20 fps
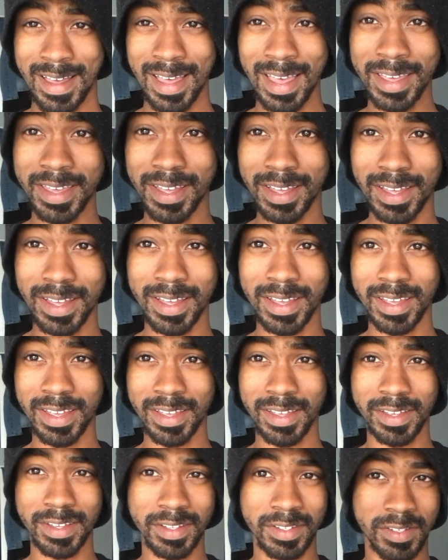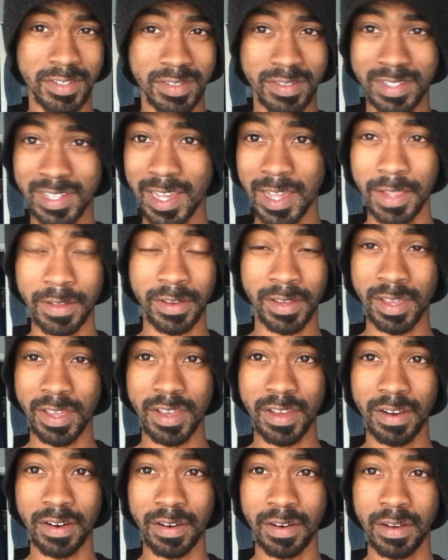Hey guys, Tyler
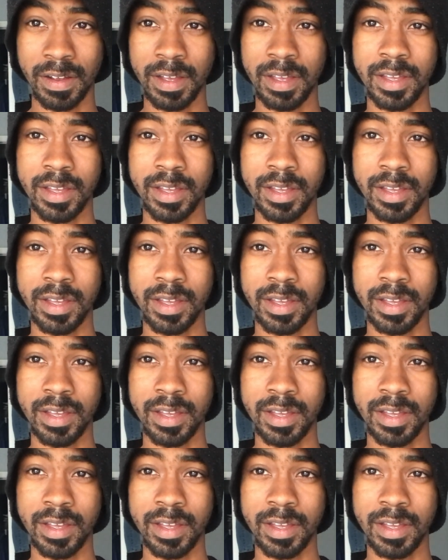here.